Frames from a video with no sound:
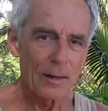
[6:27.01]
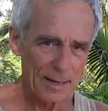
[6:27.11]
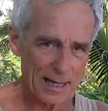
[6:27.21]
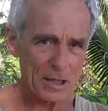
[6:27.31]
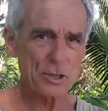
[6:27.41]

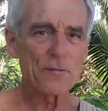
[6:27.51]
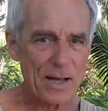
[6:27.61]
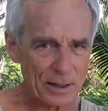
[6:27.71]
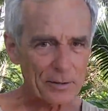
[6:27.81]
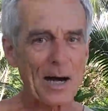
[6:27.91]
the energy of
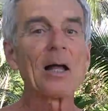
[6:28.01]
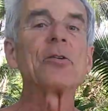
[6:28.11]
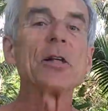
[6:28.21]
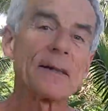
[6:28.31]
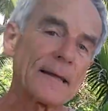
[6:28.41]
that
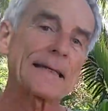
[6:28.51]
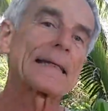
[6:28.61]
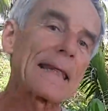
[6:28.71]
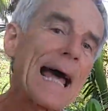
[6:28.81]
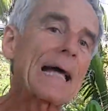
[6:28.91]
grounding that
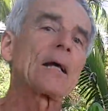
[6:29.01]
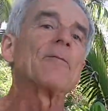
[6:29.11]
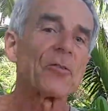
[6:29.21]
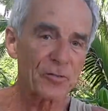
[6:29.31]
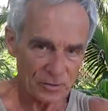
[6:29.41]

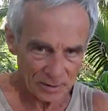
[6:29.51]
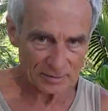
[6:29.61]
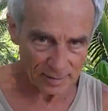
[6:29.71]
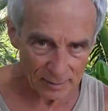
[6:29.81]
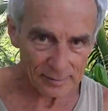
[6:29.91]

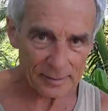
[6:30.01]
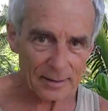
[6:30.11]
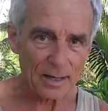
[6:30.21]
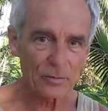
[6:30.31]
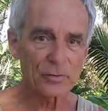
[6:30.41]
facilitates
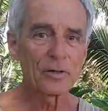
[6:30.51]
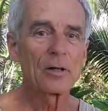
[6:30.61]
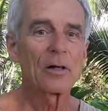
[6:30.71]
in us,